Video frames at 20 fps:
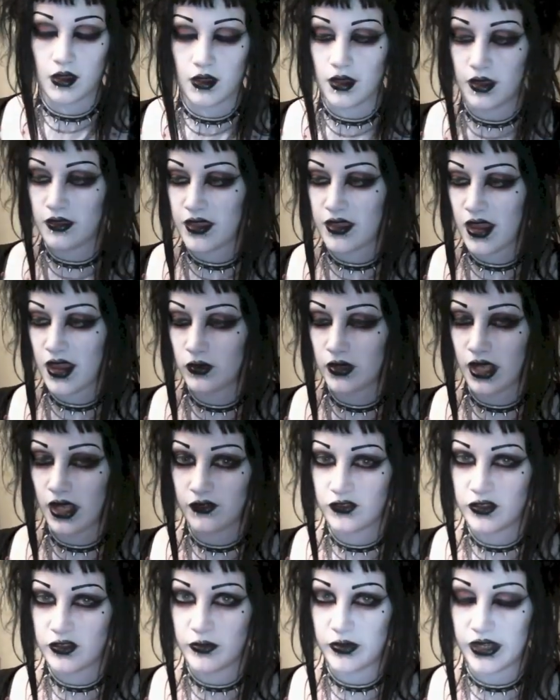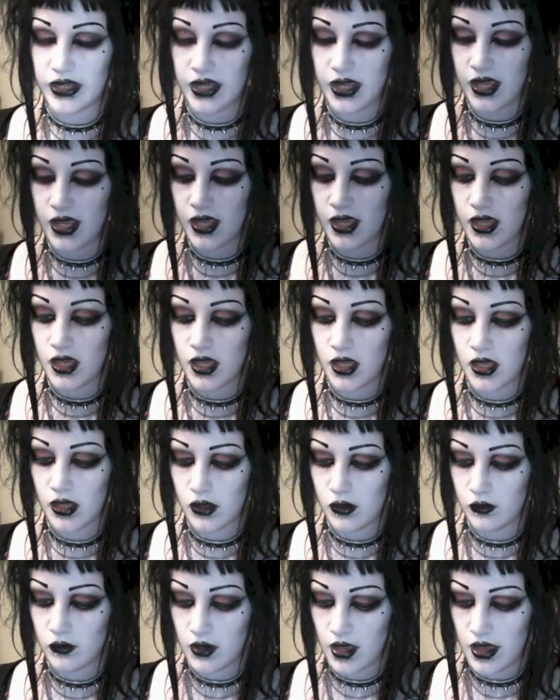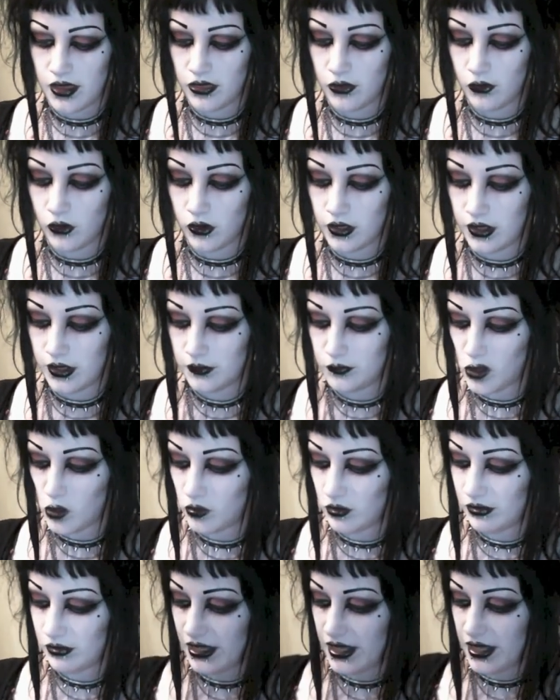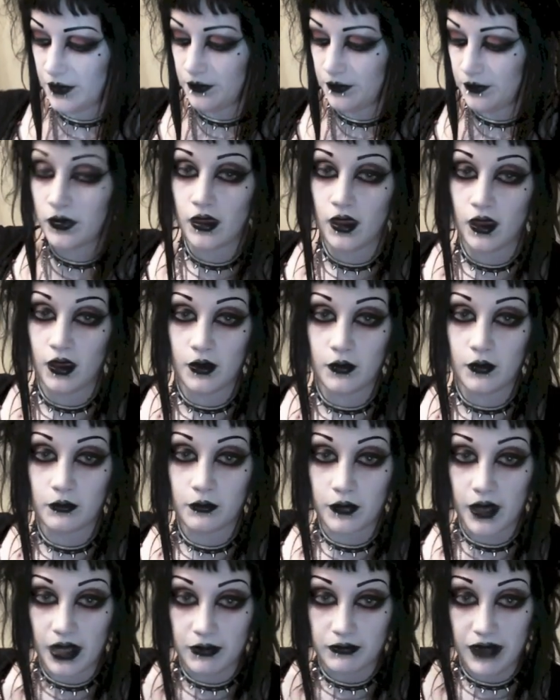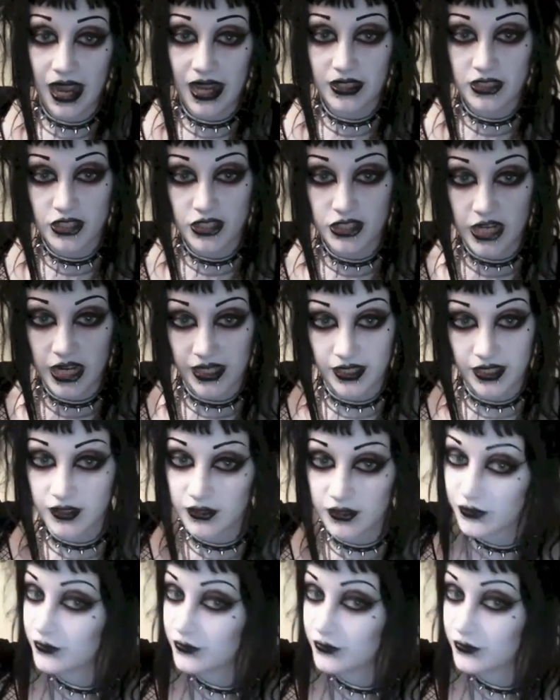And that would have to be, I thought, probably my patch jacket.